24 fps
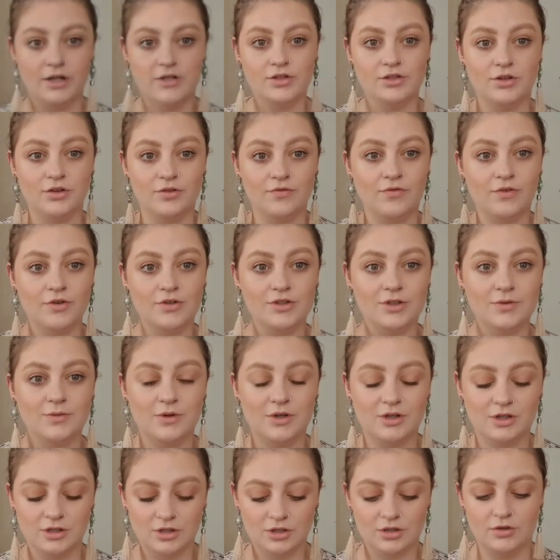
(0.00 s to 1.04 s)
So the first thing
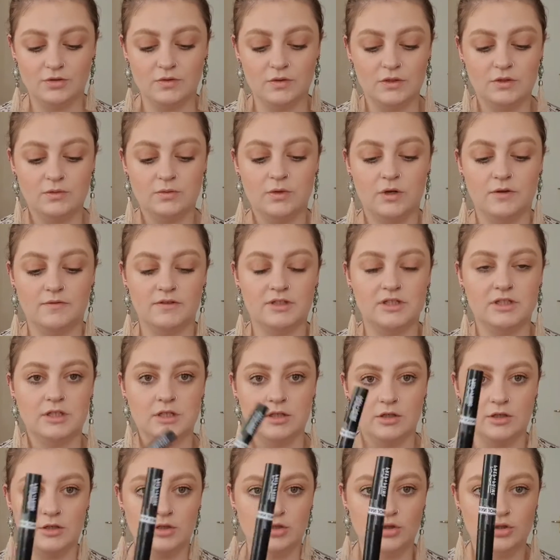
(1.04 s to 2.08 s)
we're going to do is we're obviously
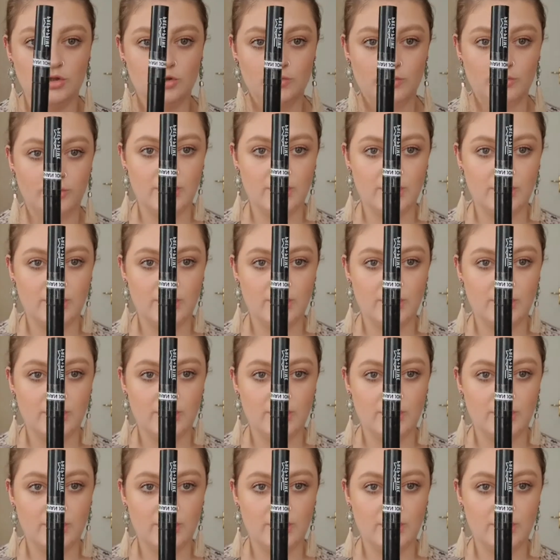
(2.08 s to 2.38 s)
going to